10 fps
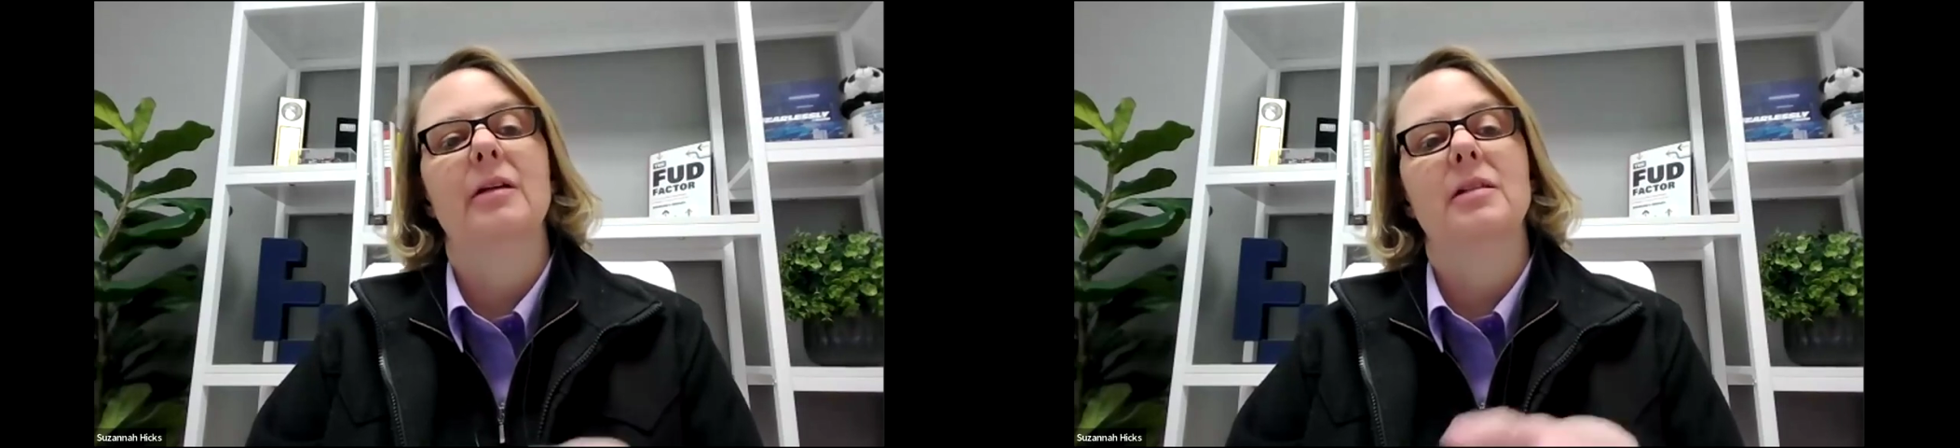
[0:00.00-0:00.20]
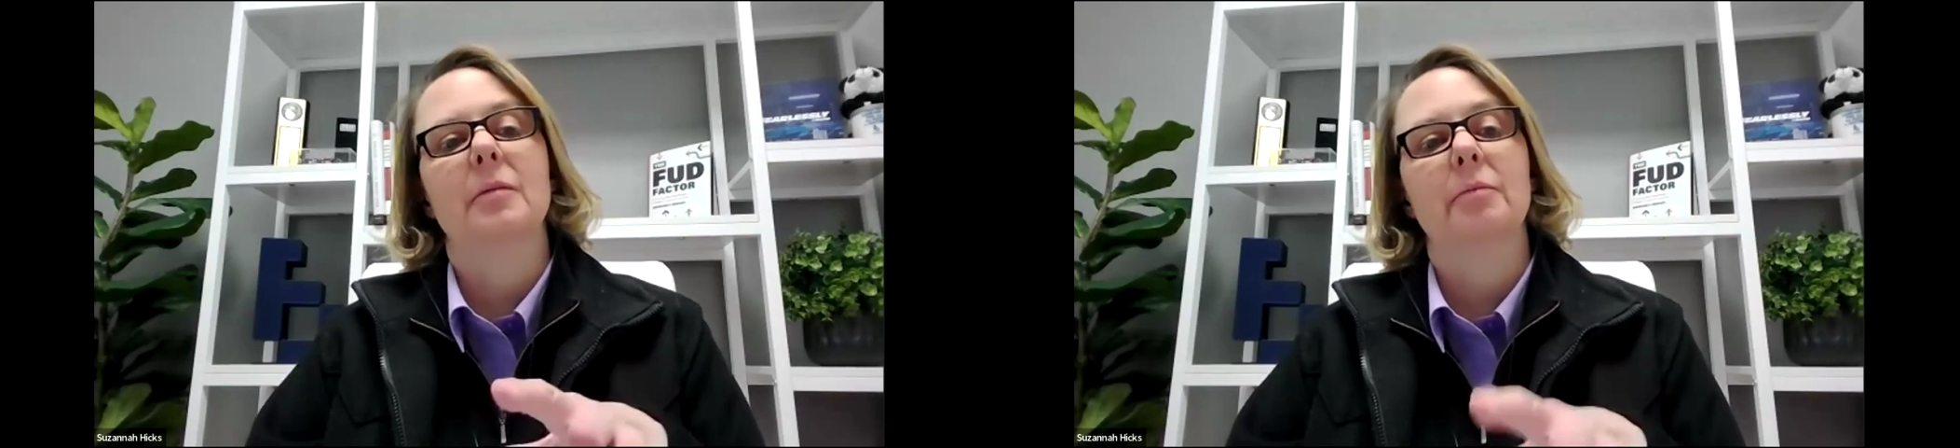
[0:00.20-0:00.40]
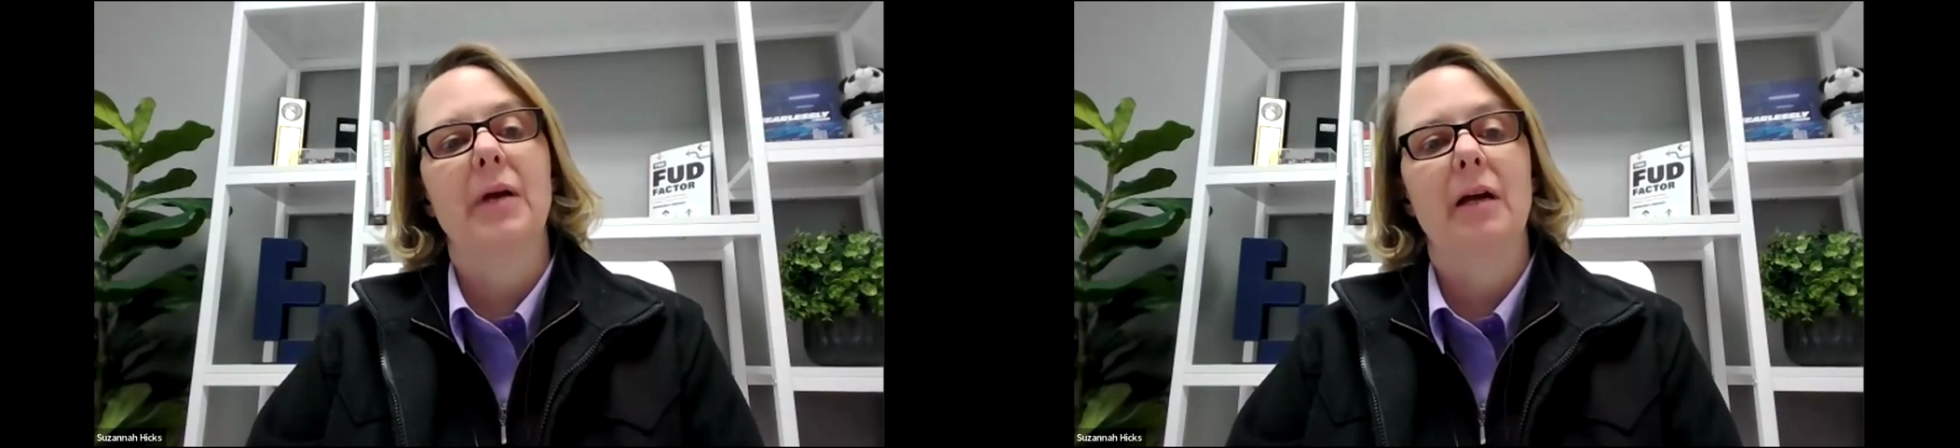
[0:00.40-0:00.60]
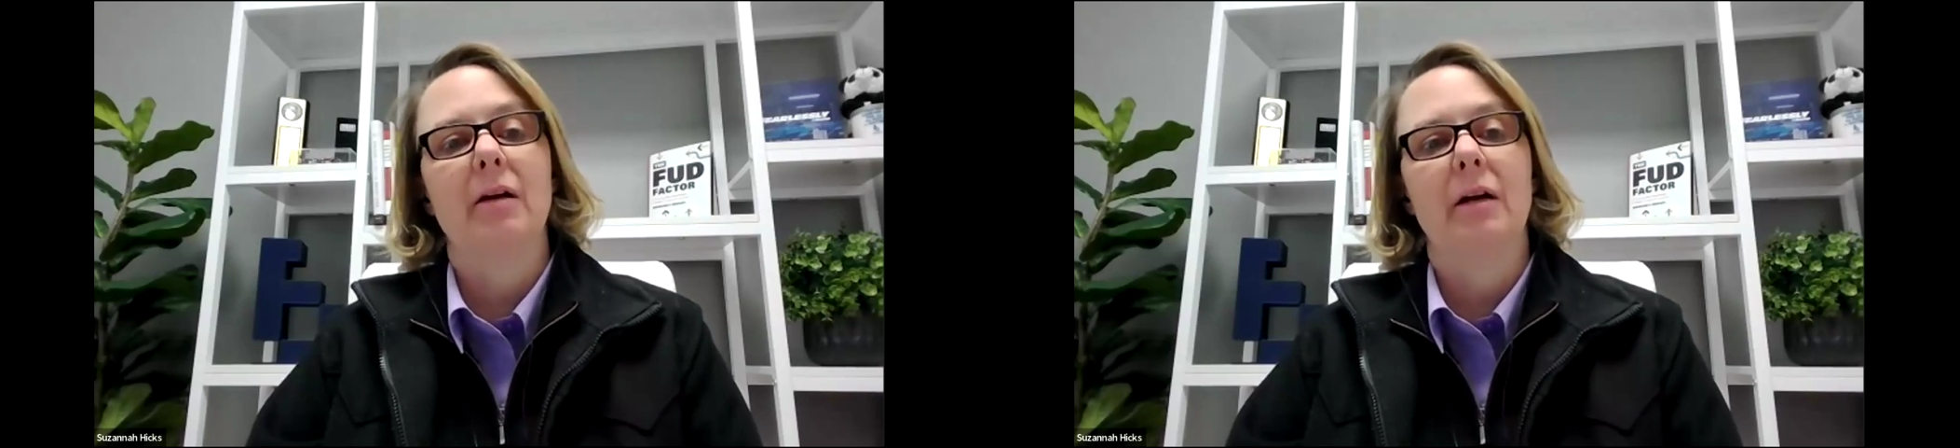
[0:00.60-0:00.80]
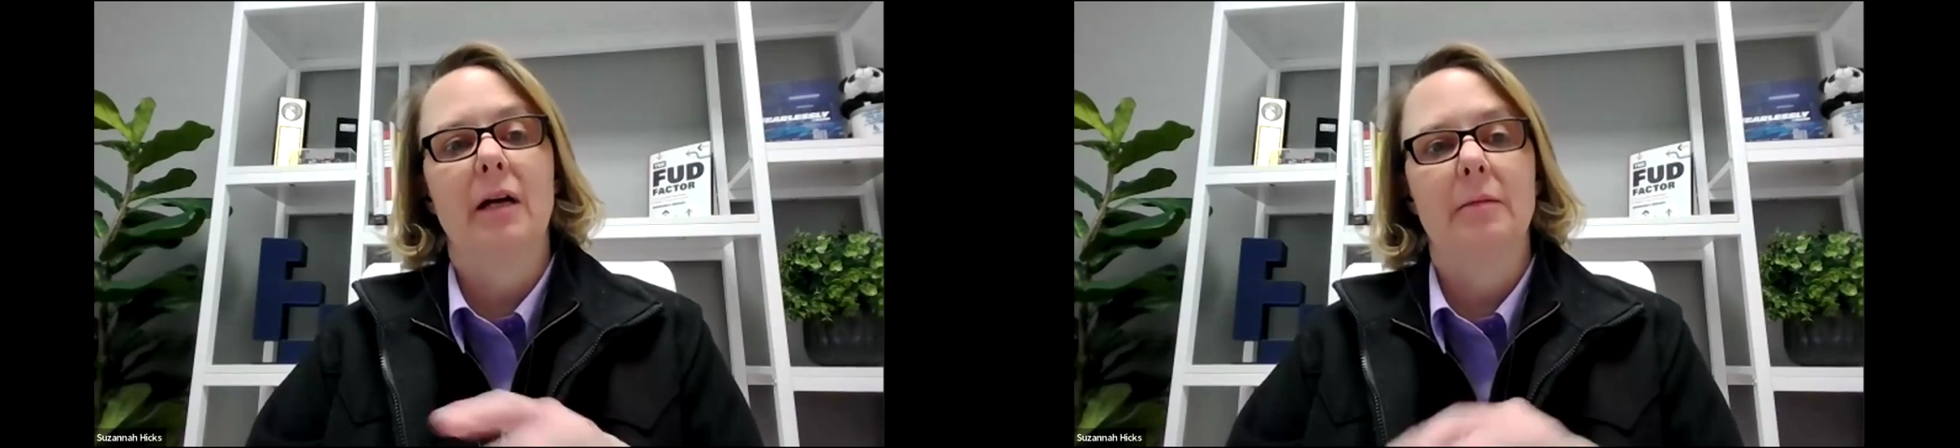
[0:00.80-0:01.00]
It's a
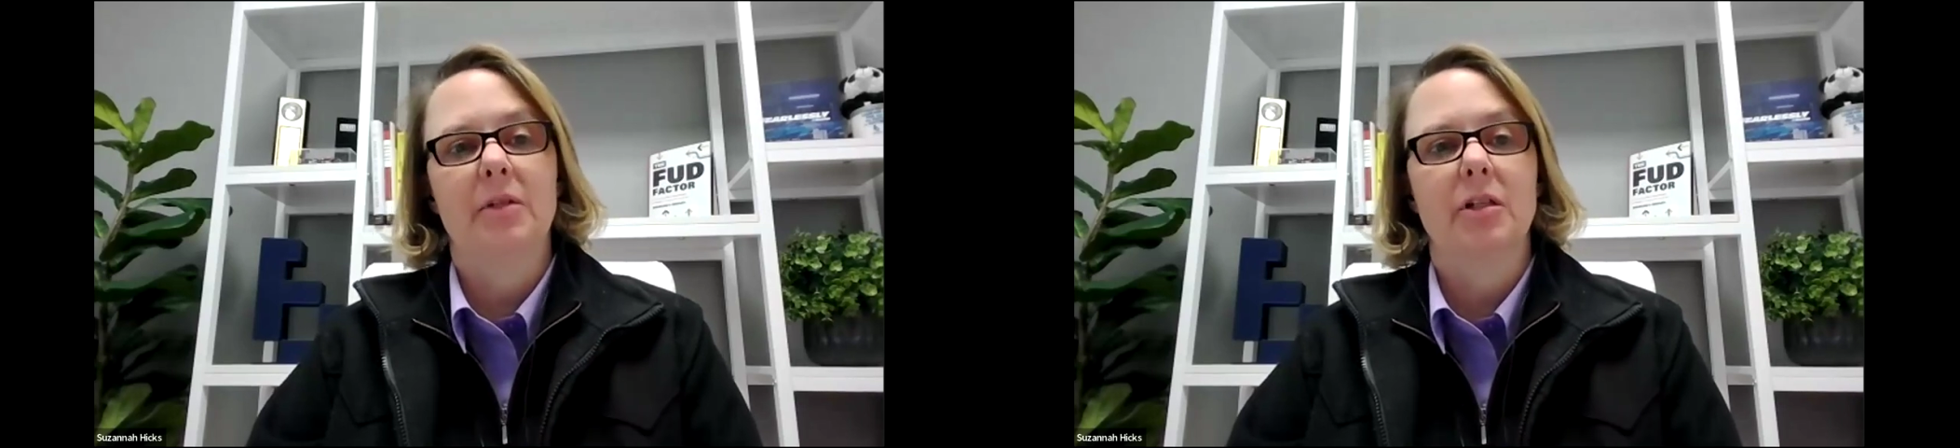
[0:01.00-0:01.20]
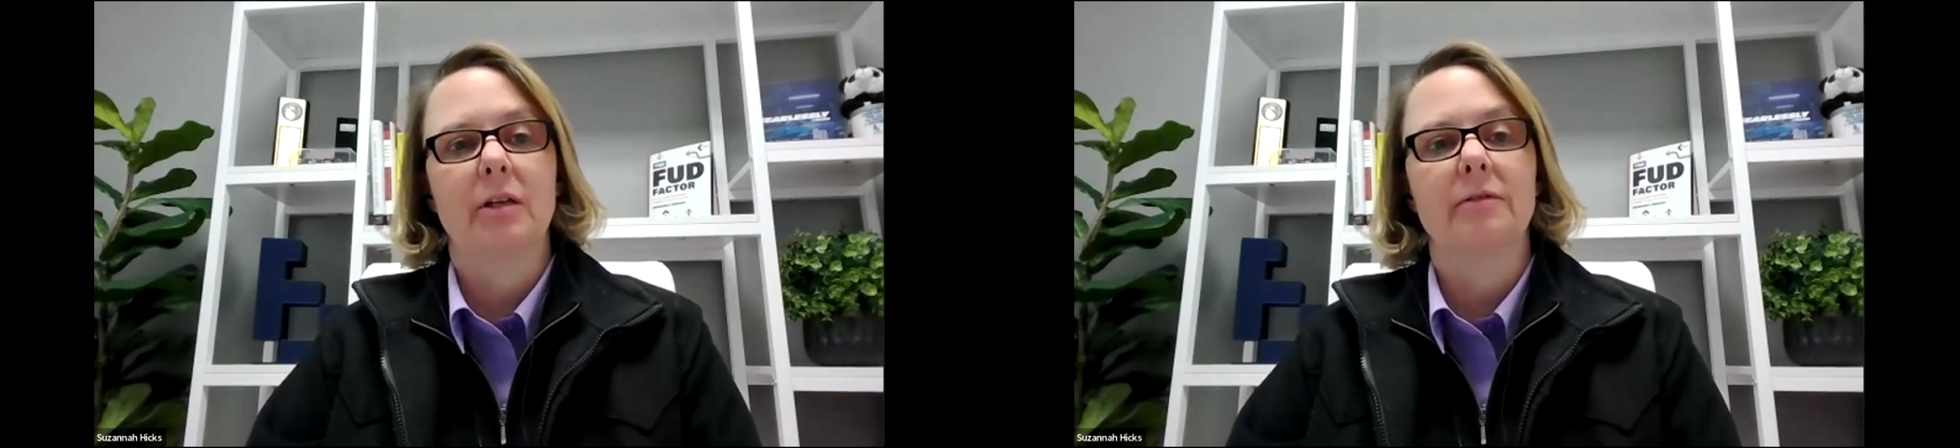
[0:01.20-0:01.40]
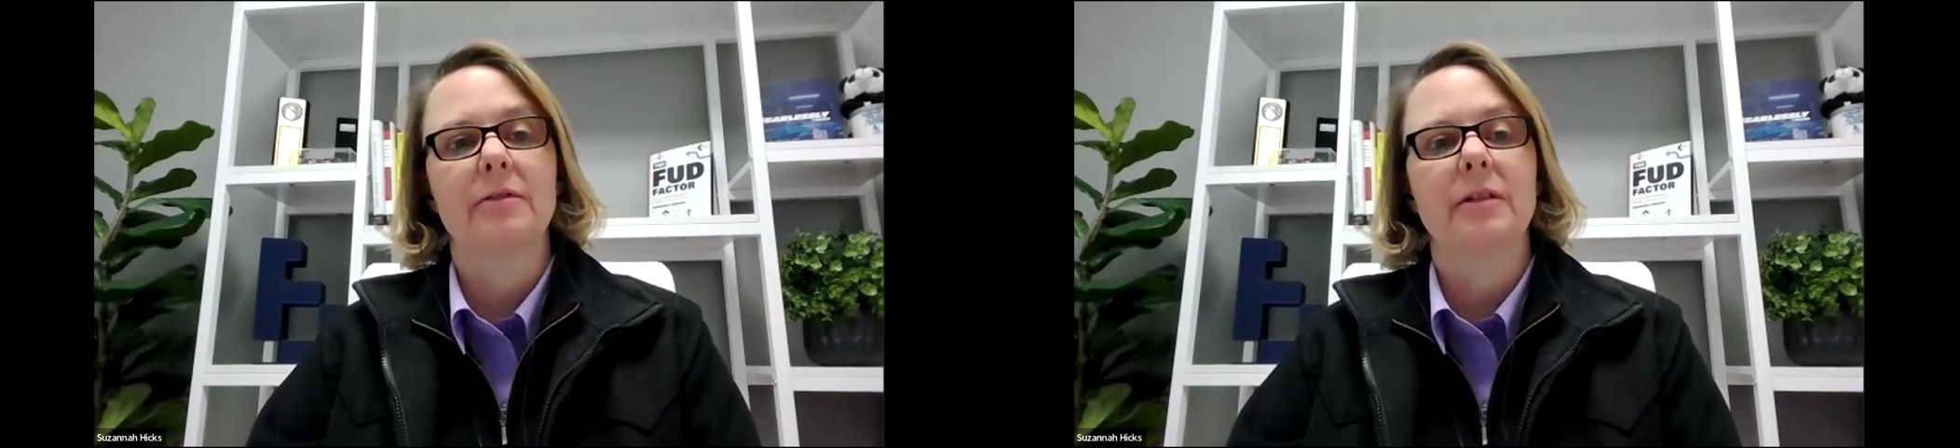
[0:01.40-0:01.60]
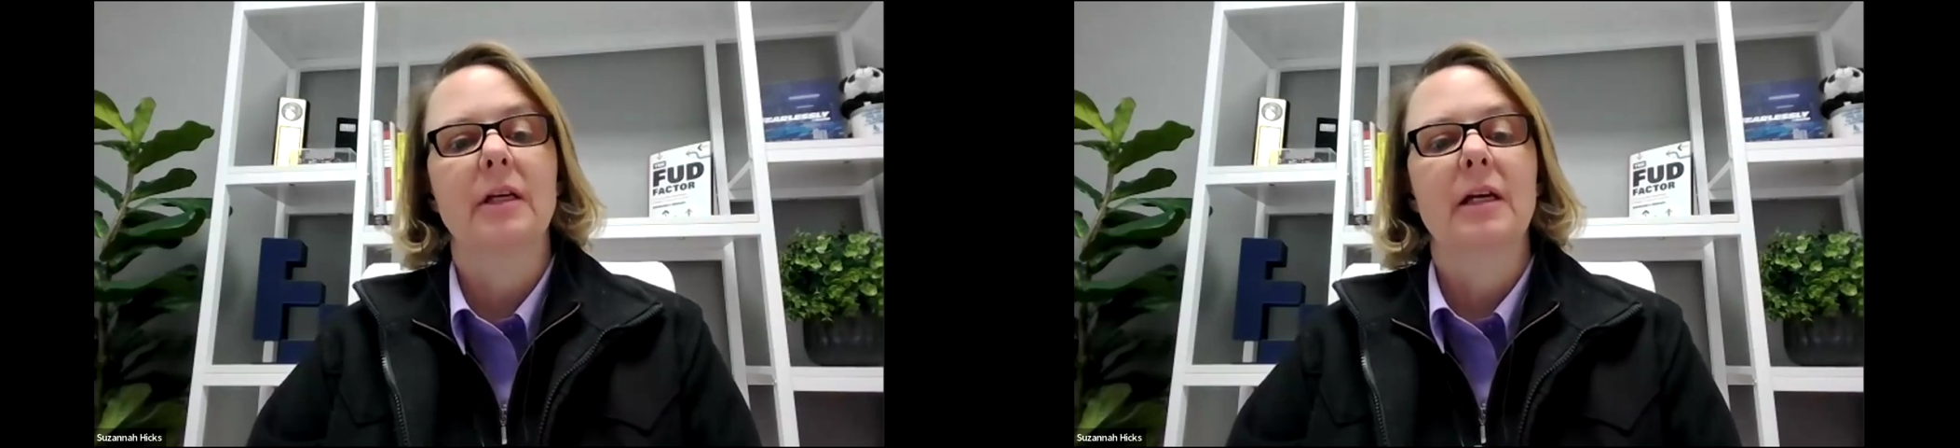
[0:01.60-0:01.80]
paradigm shift,